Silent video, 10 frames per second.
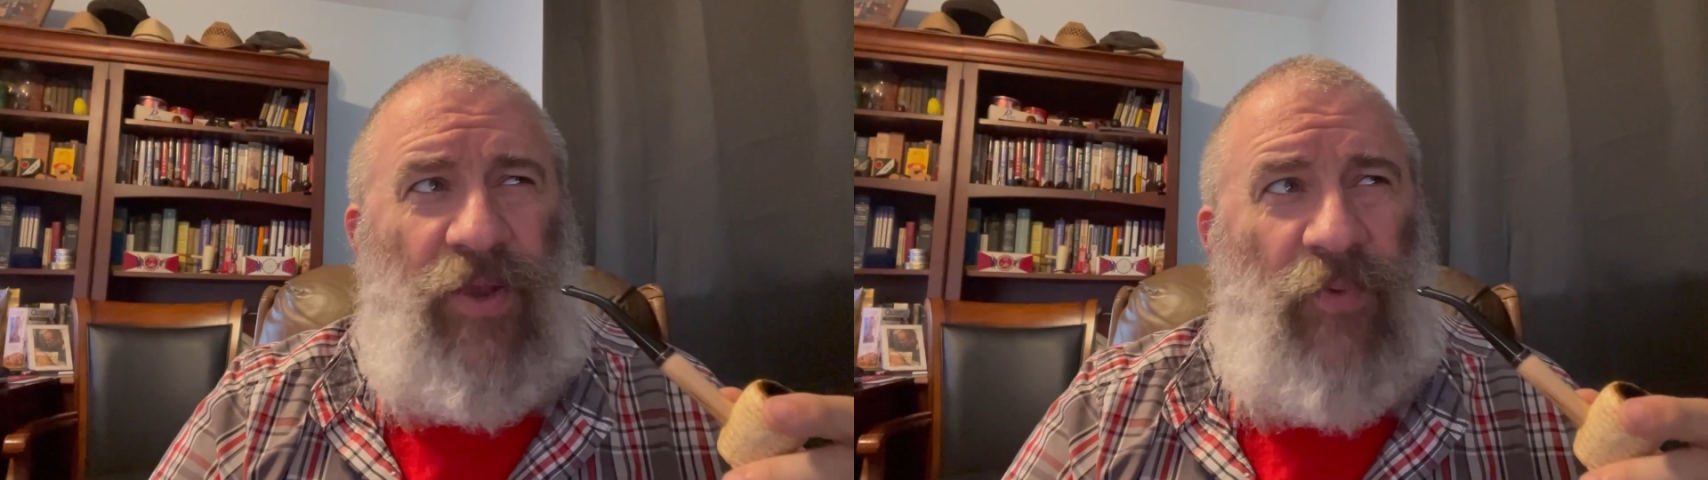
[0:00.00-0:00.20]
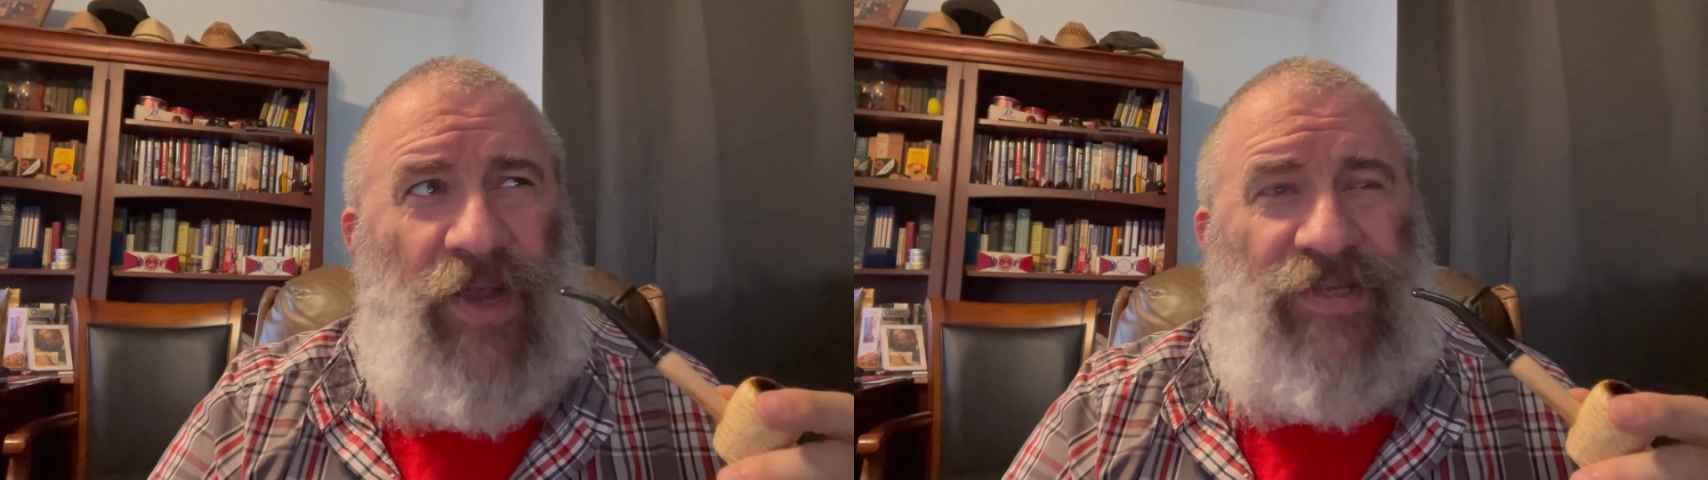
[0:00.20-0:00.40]

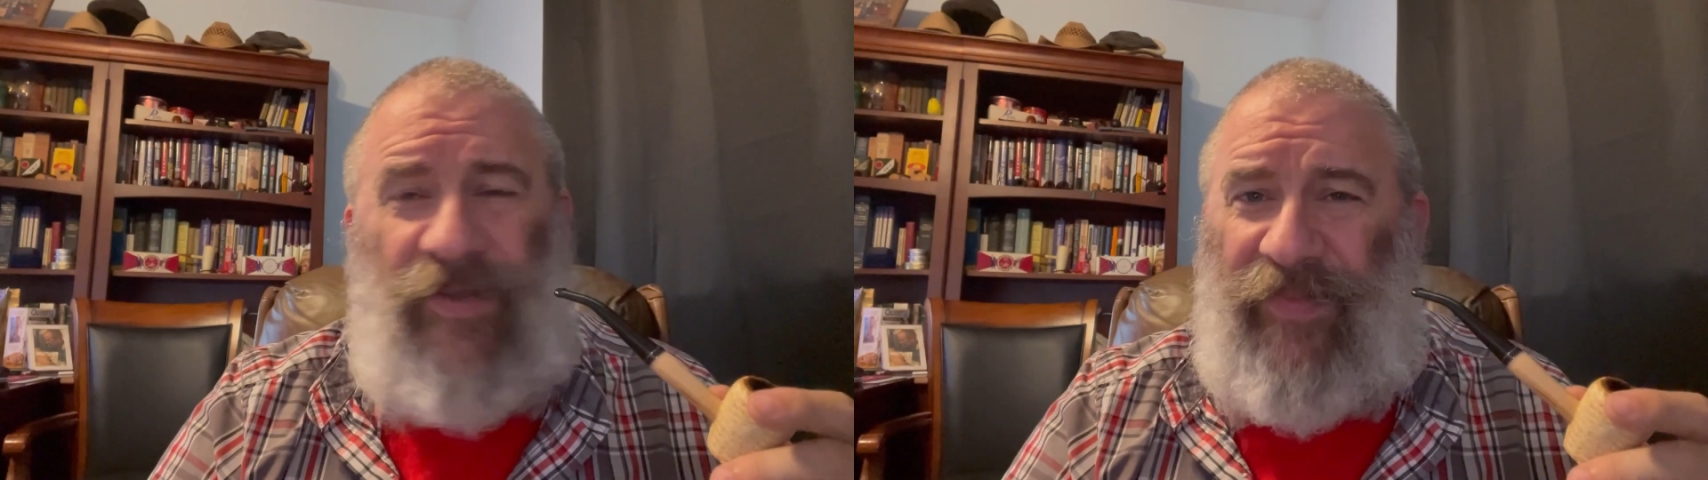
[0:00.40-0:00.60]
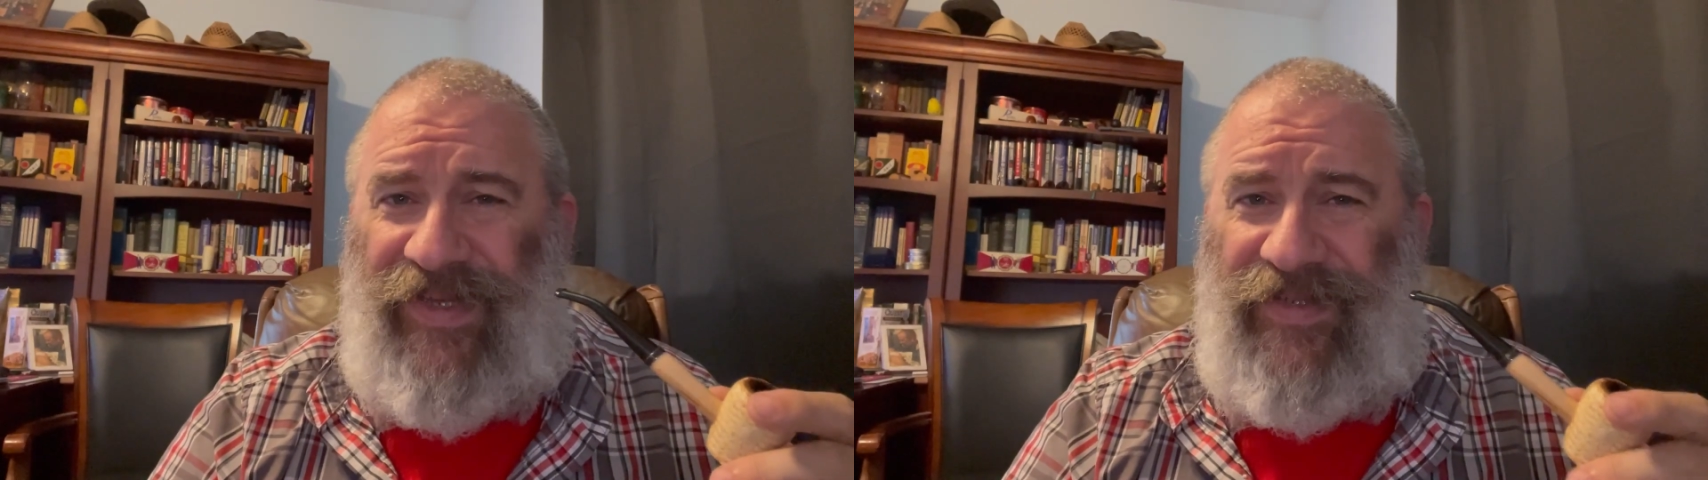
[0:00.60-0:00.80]

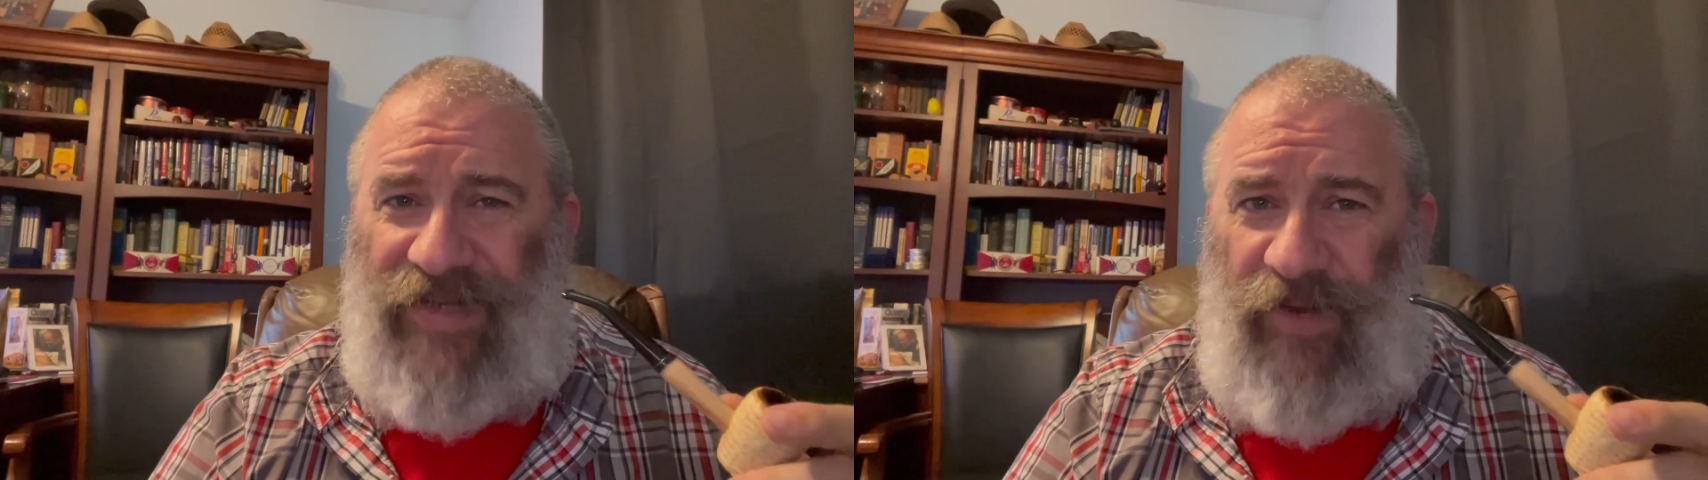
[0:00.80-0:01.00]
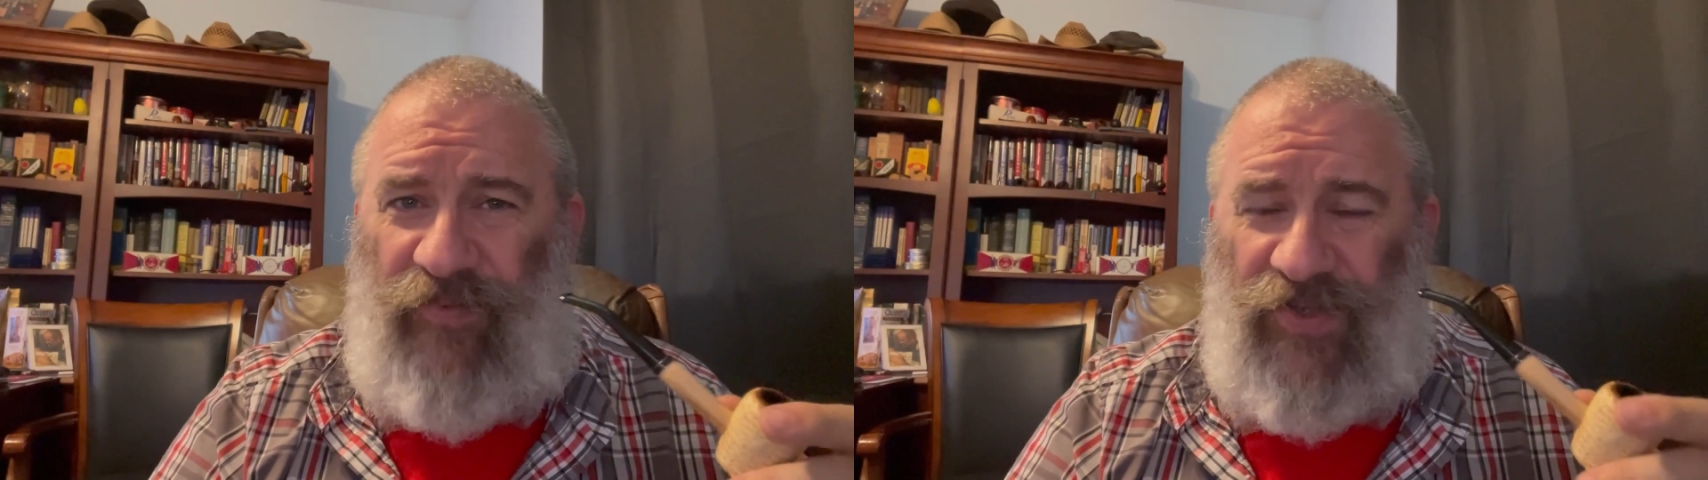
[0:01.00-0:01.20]

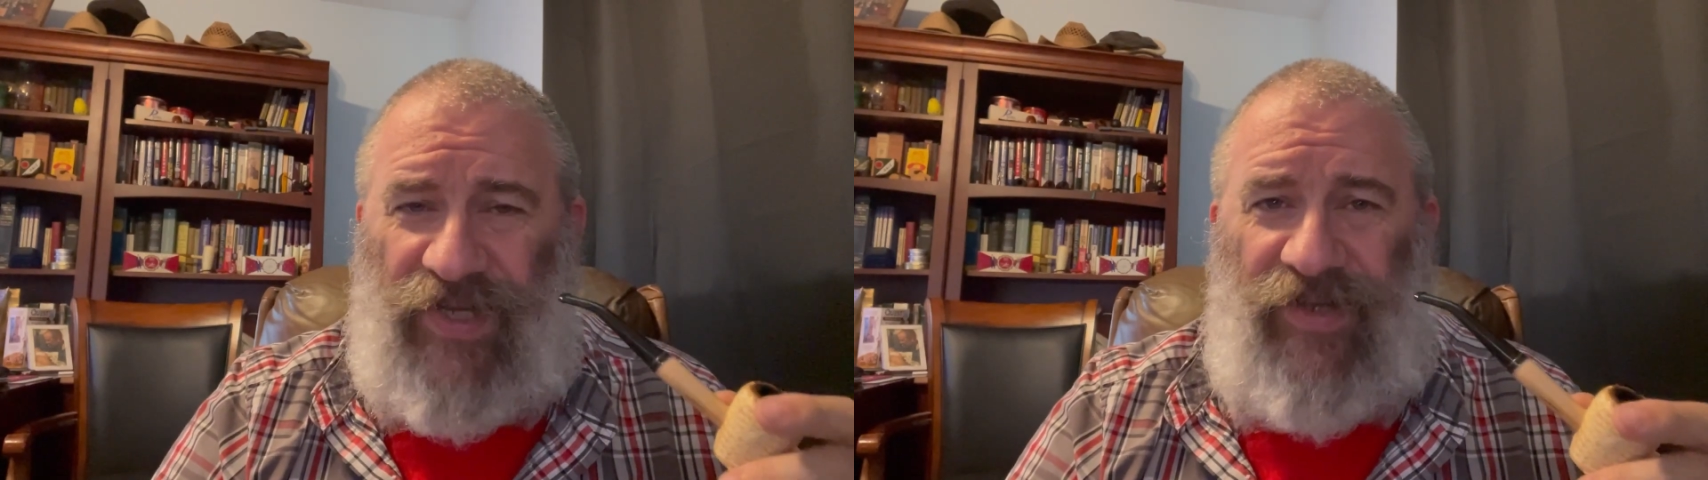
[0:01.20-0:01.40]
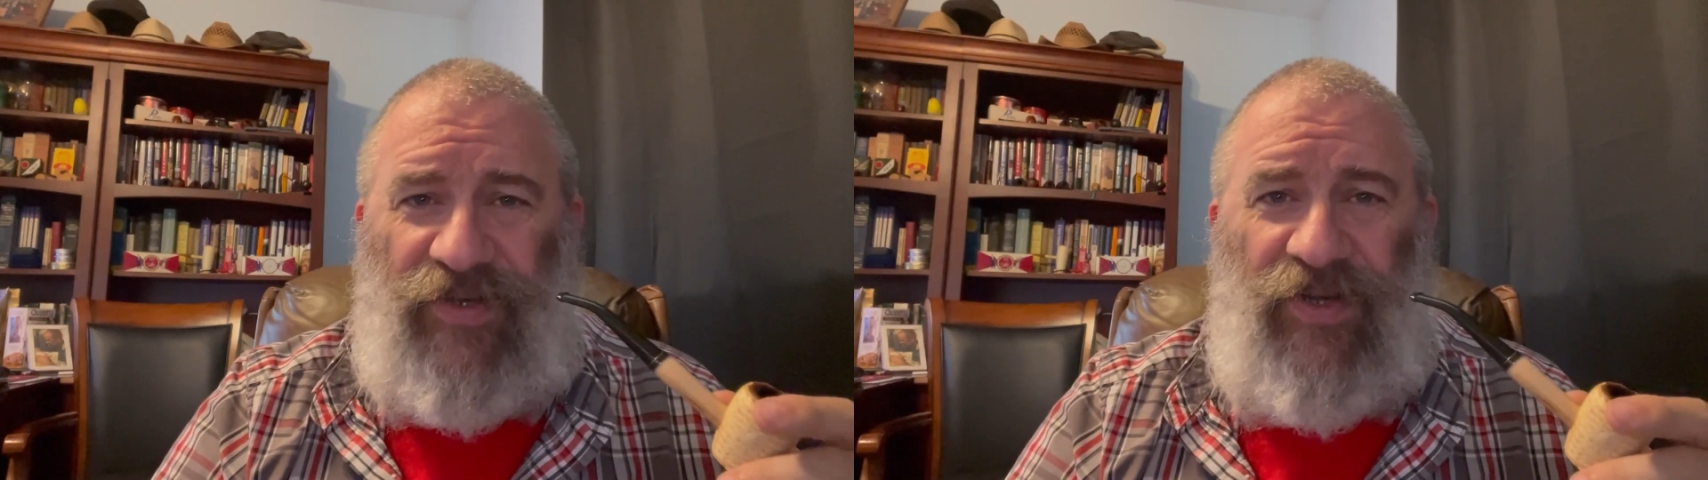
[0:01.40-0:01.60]
YTPC
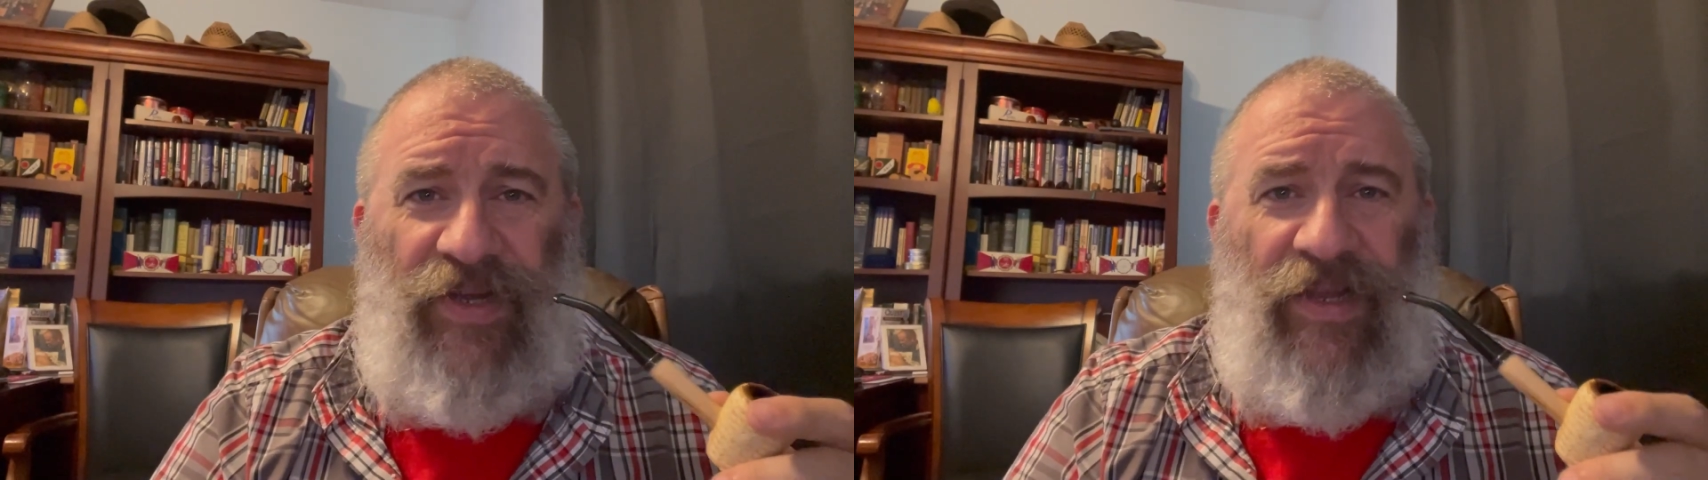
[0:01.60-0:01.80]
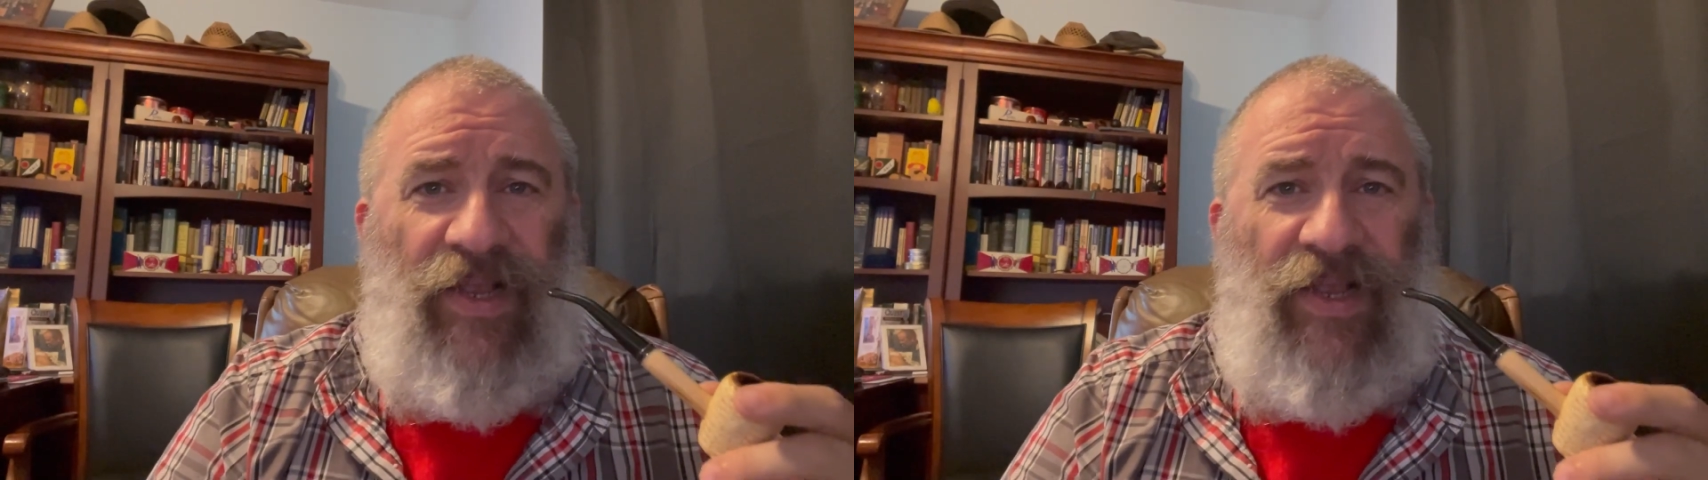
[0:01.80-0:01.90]
presenter,